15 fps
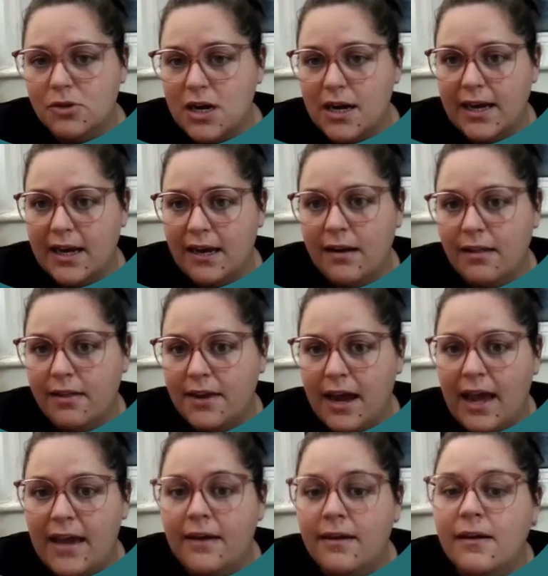We'll try again another
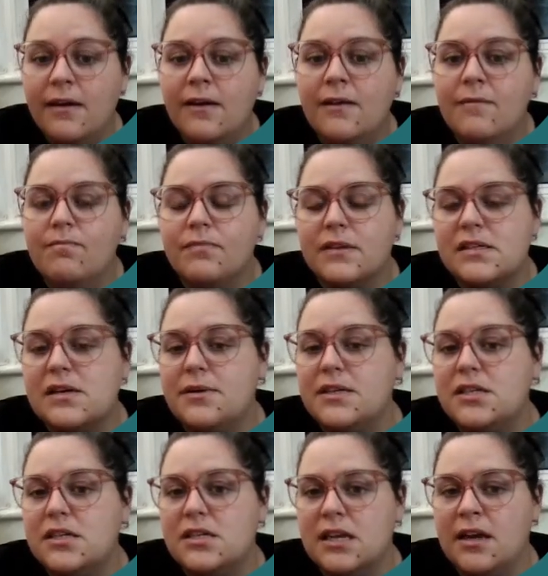day. So
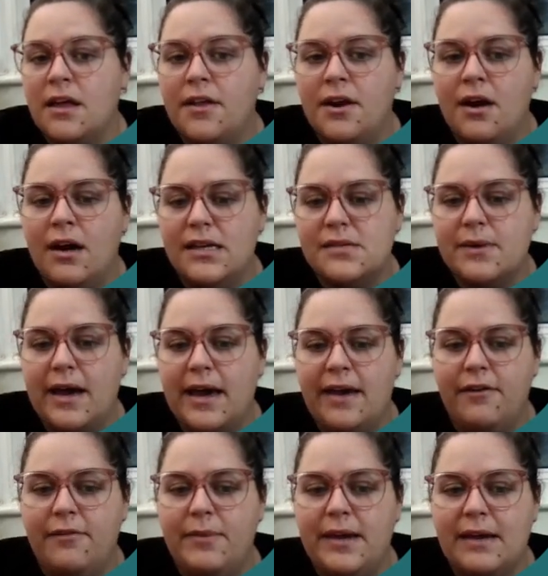it's just another nice
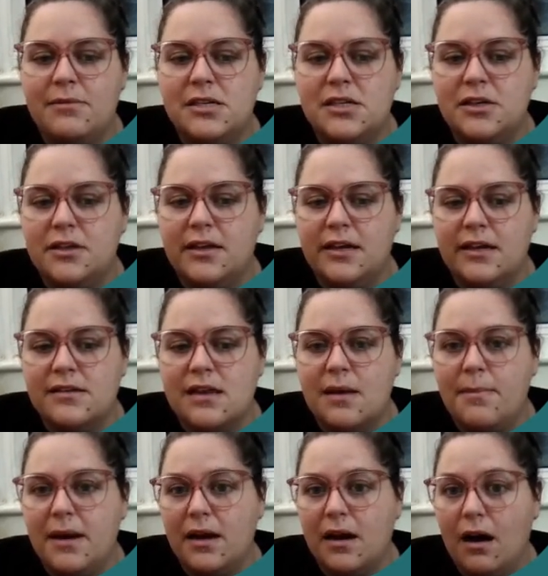way of being able to do things
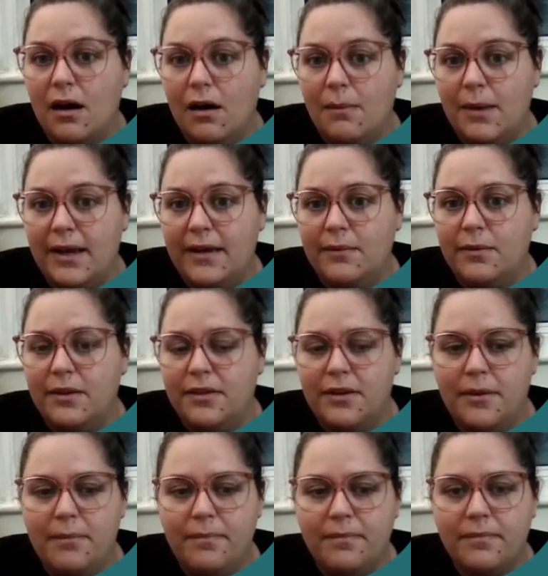a bit calmly with
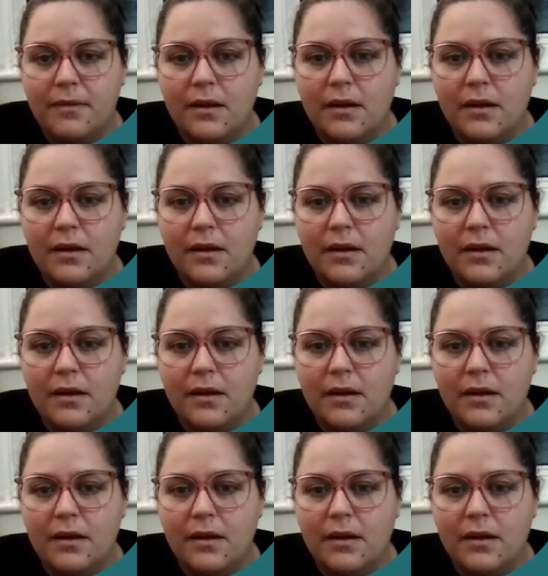them.